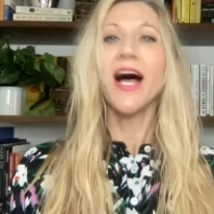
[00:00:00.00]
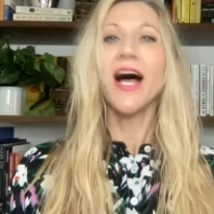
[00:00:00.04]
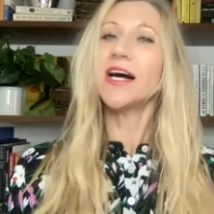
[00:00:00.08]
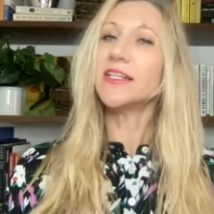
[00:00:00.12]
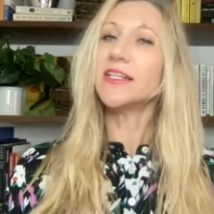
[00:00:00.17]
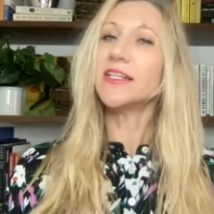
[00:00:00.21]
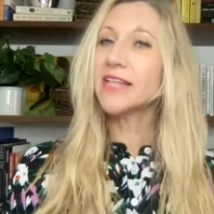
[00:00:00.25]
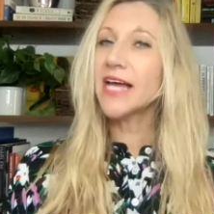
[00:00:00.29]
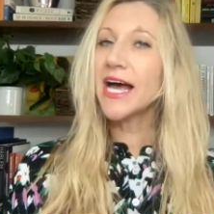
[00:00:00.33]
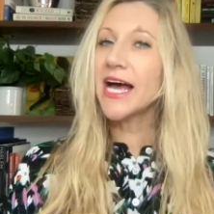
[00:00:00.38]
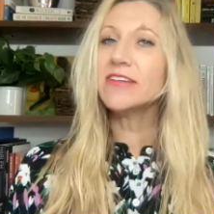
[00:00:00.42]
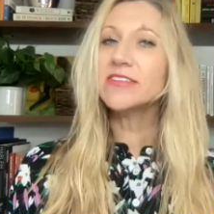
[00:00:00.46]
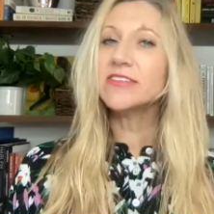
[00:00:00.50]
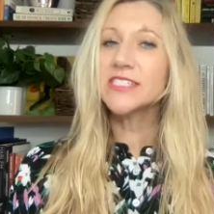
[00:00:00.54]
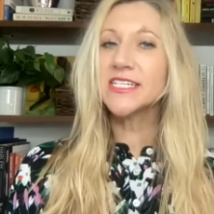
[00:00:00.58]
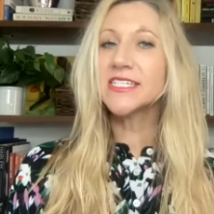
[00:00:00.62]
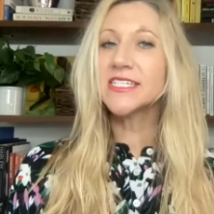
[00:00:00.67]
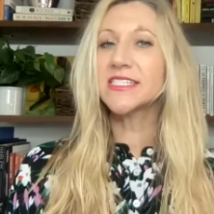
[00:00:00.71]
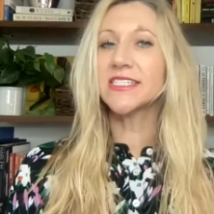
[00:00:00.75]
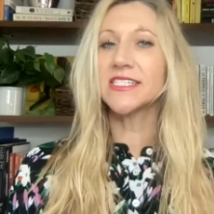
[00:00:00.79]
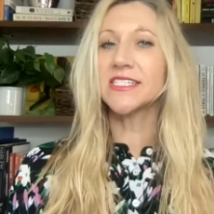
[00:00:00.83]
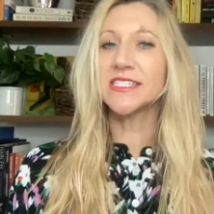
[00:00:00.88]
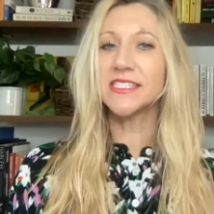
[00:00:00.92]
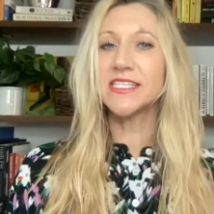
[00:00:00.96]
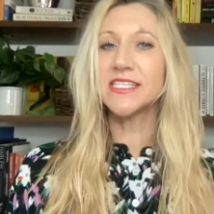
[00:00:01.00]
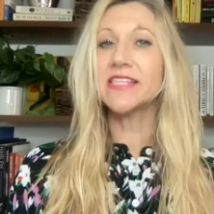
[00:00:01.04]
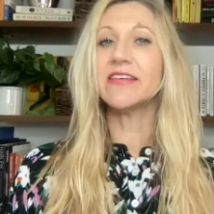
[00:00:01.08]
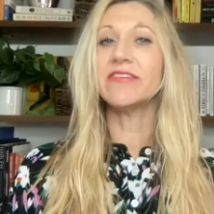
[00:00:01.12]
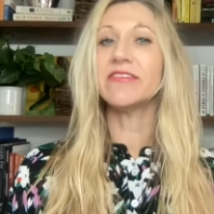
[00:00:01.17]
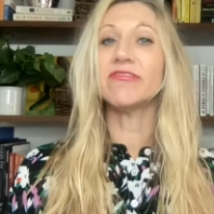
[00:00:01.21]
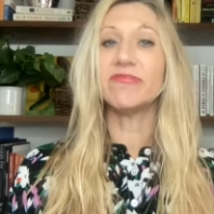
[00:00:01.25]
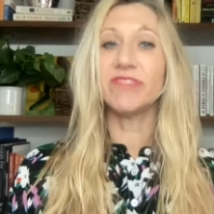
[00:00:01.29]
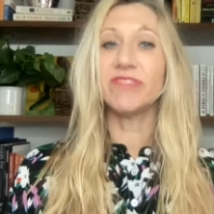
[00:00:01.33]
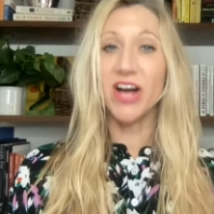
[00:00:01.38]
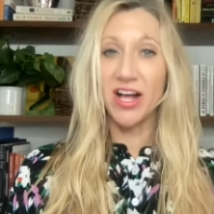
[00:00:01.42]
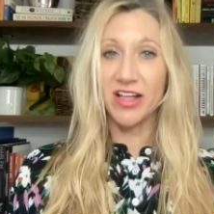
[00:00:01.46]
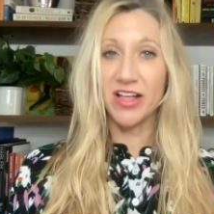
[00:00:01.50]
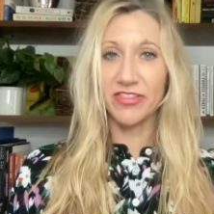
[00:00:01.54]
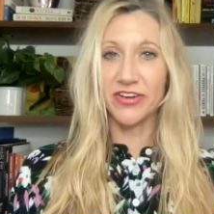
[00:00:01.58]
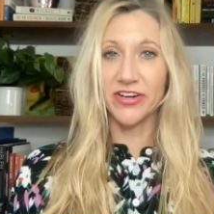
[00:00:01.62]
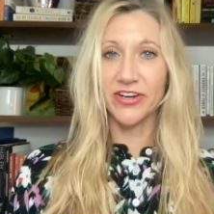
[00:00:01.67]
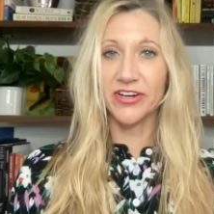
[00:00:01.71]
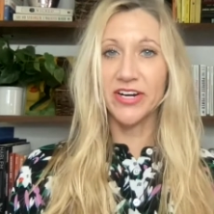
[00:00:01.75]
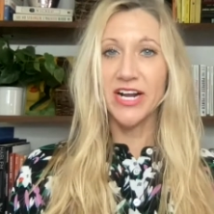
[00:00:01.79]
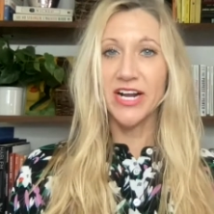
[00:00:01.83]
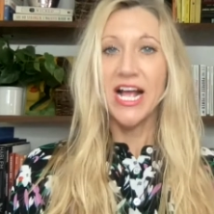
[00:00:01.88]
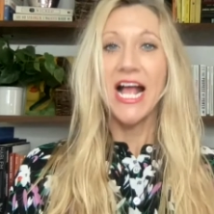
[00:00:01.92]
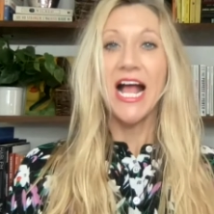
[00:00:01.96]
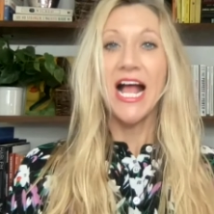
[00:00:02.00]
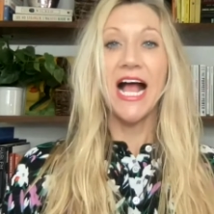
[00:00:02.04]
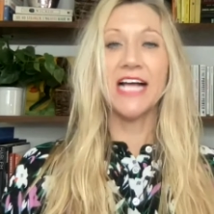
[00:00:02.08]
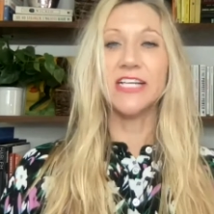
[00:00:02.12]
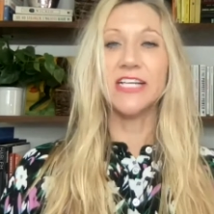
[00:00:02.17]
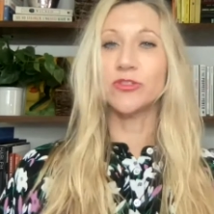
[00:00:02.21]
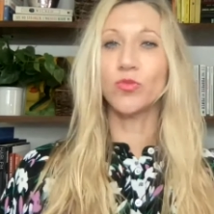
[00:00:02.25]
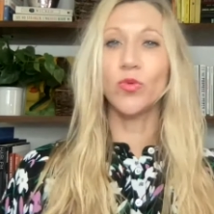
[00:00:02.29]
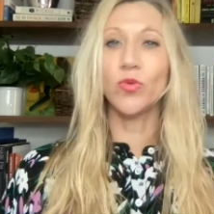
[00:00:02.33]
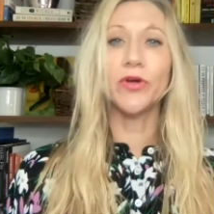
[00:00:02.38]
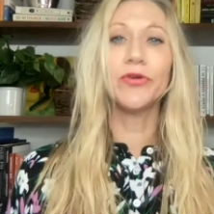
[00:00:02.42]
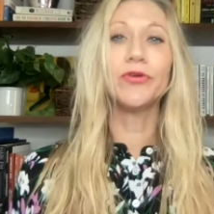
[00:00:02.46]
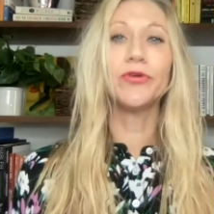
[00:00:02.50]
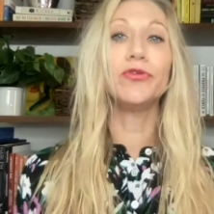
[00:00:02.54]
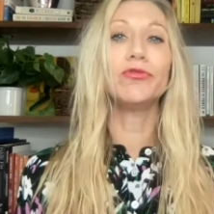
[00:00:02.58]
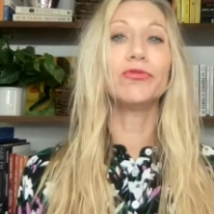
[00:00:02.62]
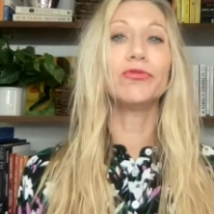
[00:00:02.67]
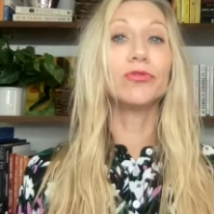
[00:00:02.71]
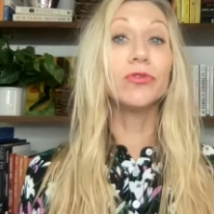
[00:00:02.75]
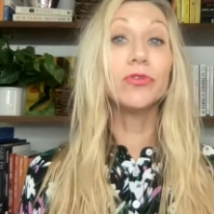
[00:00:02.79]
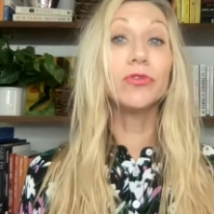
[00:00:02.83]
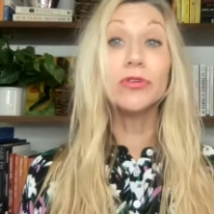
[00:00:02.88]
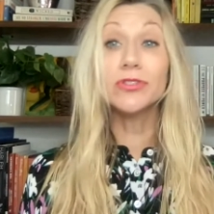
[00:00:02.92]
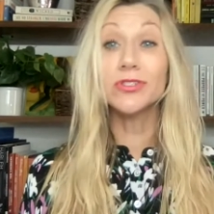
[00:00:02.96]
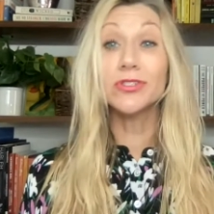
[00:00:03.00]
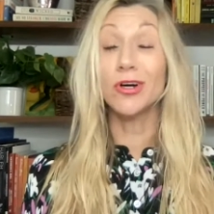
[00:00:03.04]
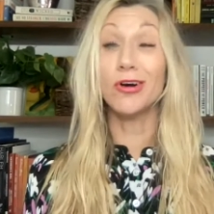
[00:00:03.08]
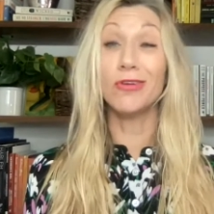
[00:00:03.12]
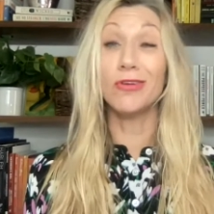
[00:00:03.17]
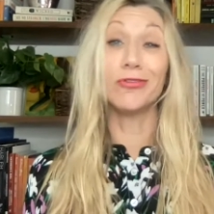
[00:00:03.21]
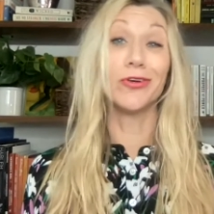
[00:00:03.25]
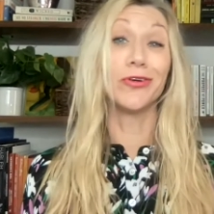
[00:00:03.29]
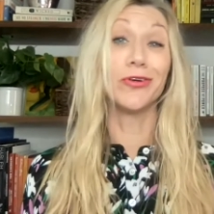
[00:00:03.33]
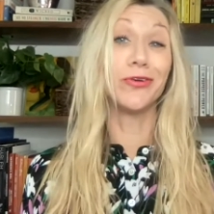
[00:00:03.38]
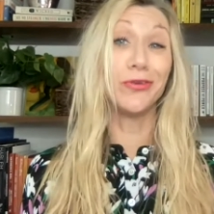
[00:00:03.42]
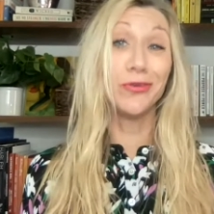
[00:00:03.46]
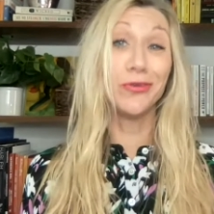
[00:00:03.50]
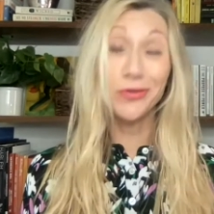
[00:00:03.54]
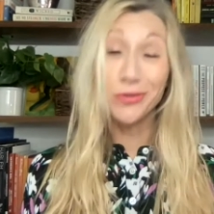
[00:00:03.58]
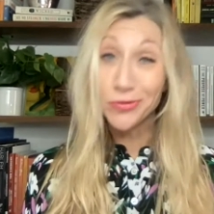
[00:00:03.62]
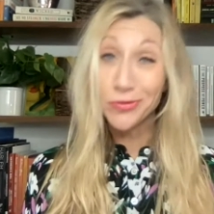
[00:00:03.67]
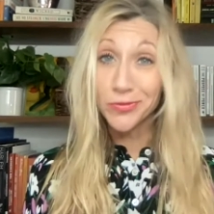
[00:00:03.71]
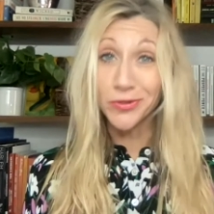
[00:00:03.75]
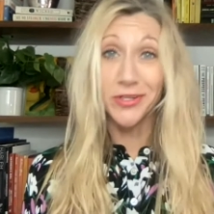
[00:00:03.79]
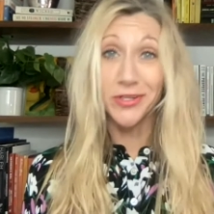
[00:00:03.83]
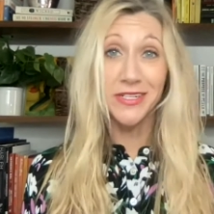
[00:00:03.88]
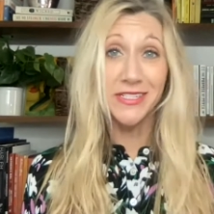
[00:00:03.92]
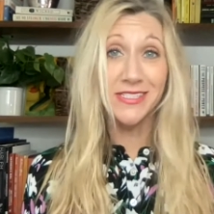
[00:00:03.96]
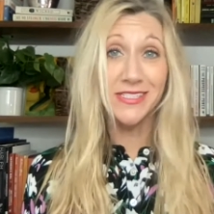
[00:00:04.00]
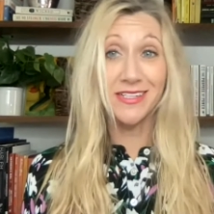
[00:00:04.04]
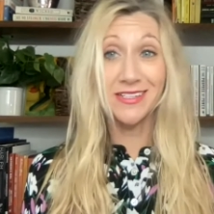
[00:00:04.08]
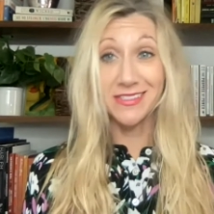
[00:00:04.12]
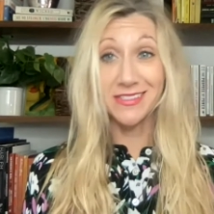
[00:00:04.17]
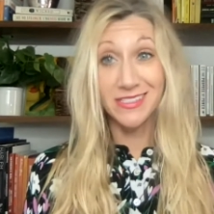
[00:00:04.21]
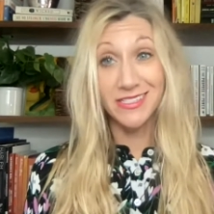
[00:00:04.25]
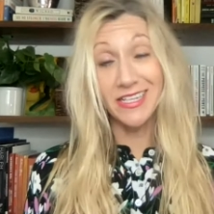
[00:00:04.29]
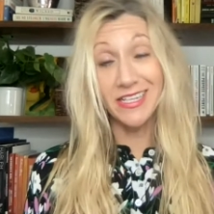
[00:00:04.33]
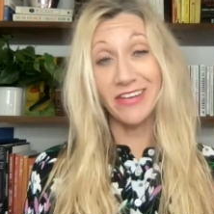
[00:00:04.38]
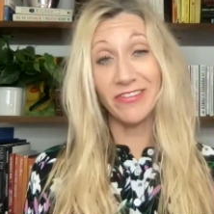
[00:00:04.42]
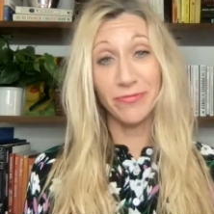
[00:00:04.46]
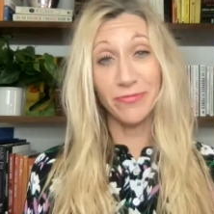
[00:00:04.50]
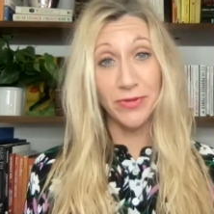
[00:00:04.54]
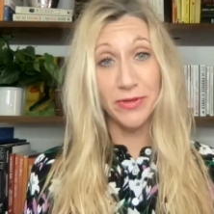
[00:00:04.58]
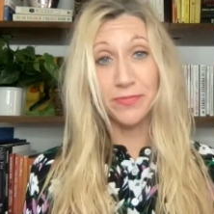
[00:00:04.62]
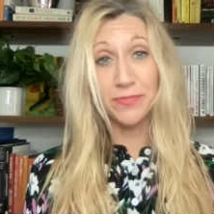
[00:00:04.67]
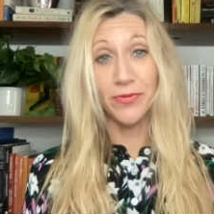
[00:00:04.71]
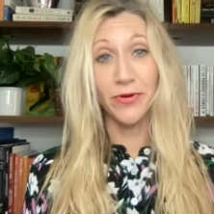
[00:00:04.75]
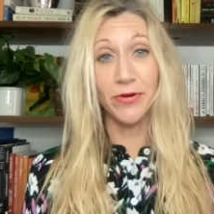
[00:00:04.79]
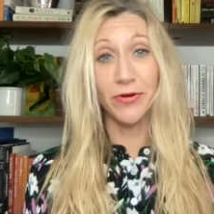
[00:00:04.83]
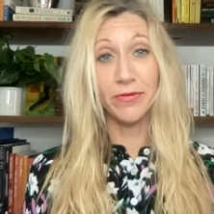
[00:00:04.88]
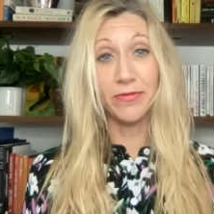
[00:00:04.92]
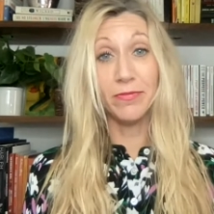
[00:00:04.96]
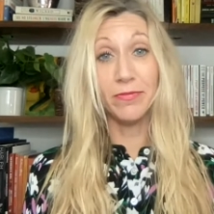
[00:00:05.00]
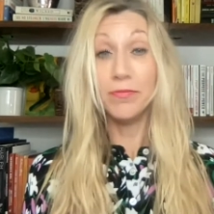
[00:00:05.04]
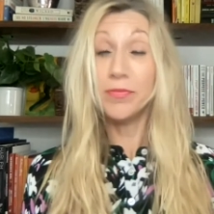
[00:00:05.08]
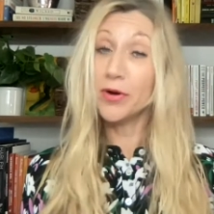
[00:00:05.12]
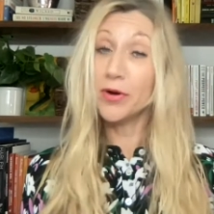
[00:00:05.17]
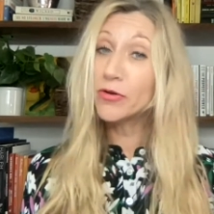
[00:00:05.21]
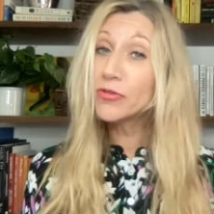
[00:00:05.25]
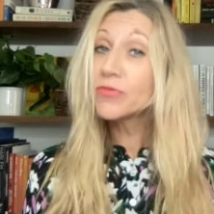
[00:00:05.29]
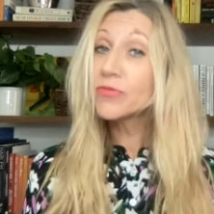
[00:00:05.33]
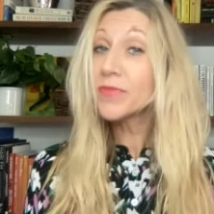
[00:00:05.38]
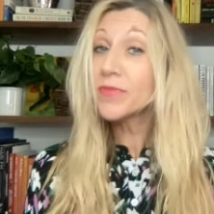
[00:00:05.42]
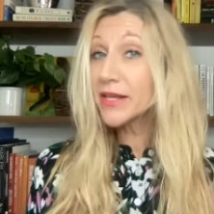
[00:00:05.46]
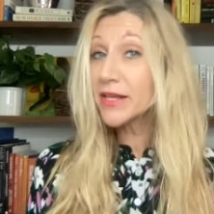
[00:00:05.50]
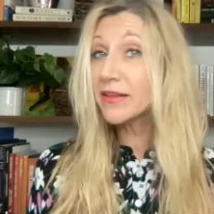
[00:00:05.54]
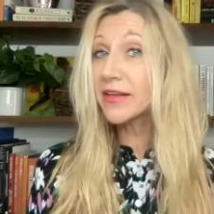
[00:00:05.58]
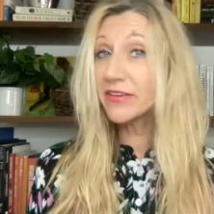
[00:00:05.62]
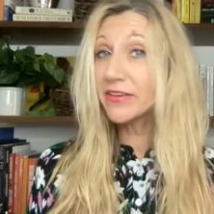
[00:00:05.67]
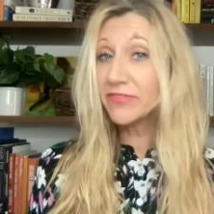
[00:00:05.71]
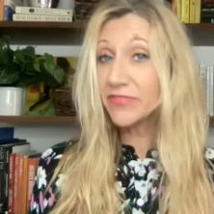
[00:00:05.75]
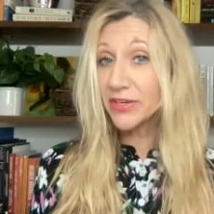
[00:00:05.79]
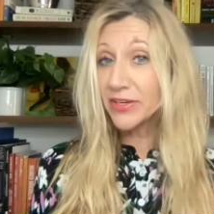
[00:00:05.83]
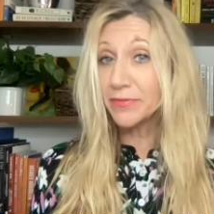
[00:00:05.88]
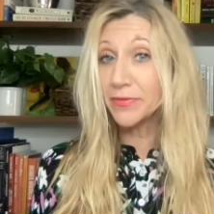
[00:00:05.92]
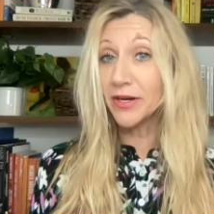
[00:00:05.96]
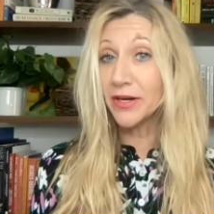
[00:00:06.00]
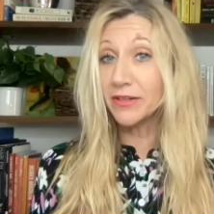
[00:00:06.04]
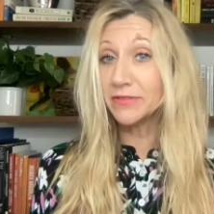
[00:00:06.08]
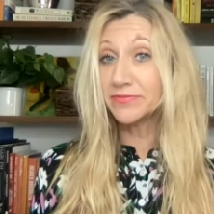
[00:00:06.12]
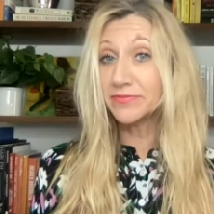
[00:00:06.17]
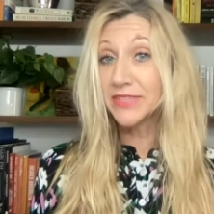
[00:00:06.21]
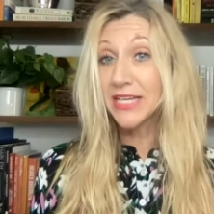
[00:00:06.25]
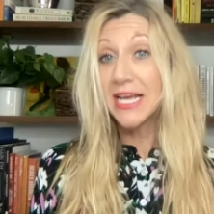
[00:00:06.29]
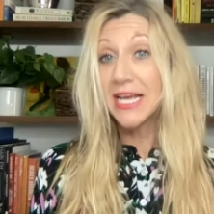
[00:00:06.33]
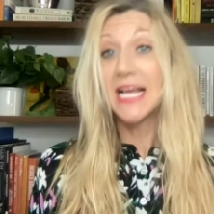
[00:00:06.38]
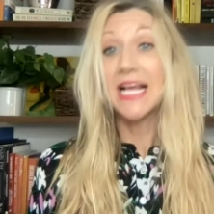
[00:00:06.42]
allows us to see the father as one who rules over numerous enslaved people, both male and female,